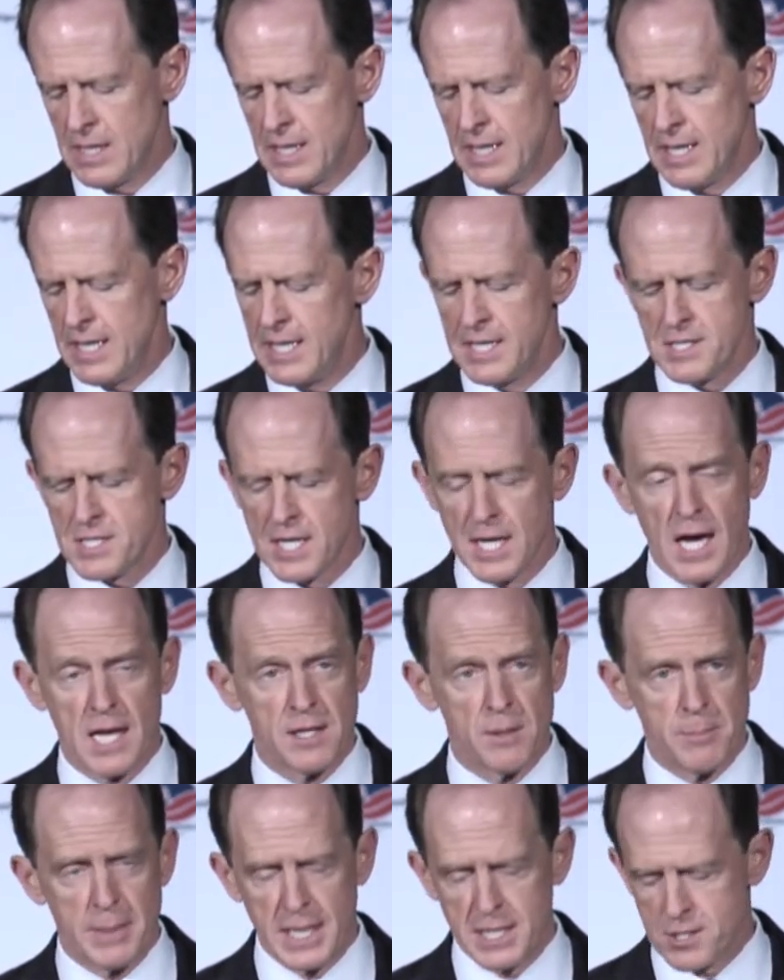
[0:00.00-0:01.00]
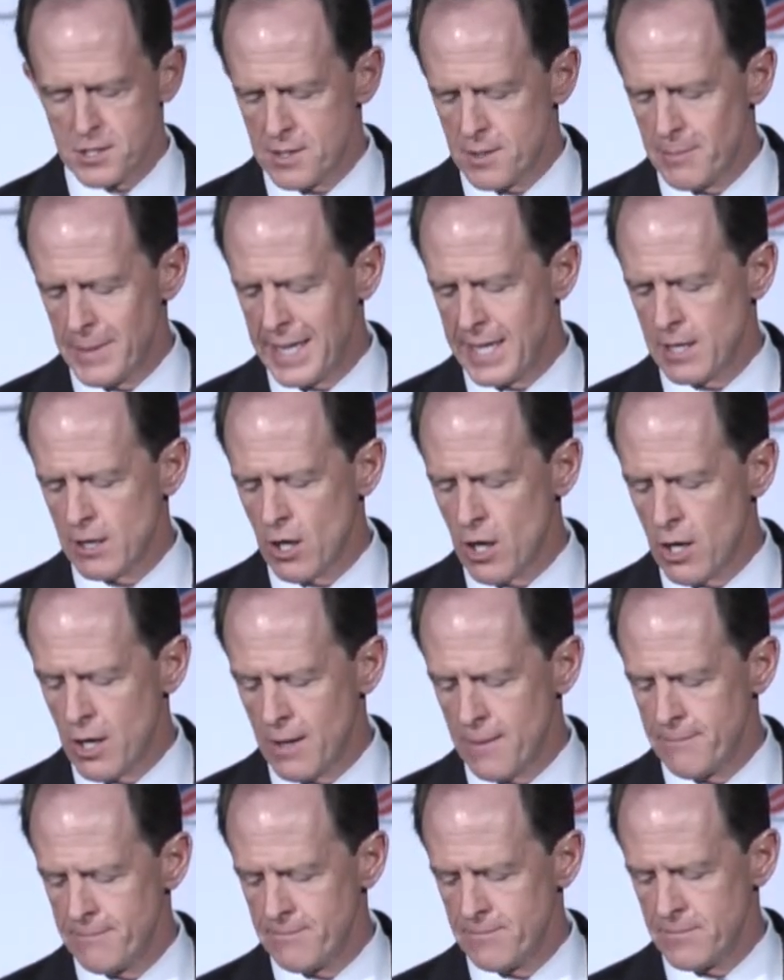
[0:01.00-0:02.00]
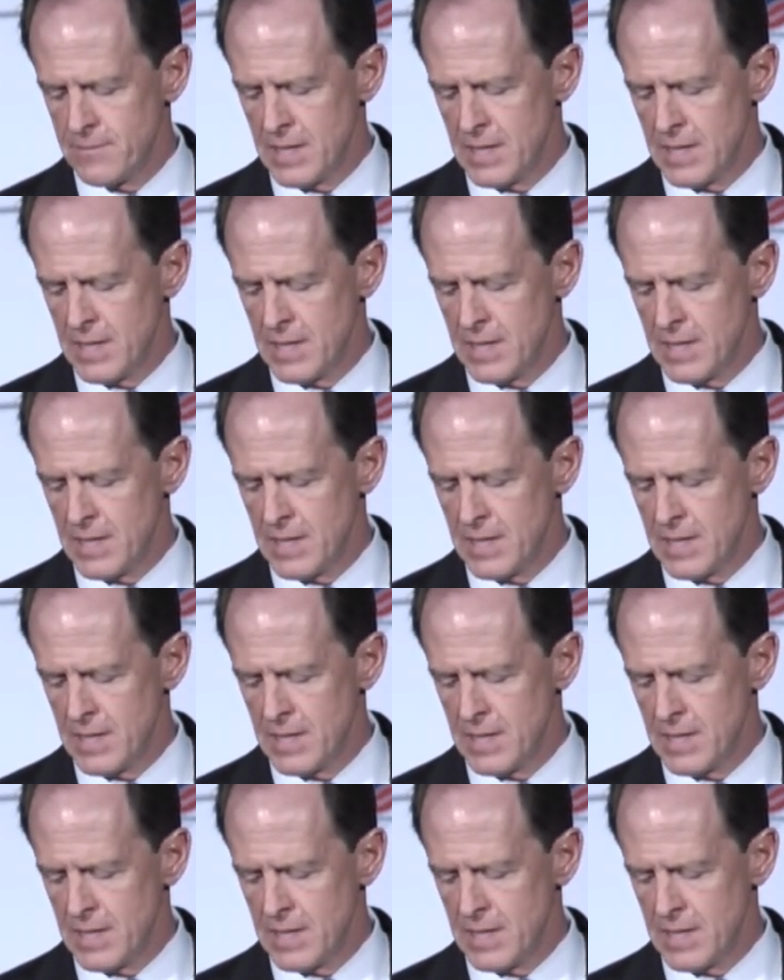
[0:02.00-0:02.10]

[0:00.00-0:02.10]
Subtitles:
He isn't on the bench to make law.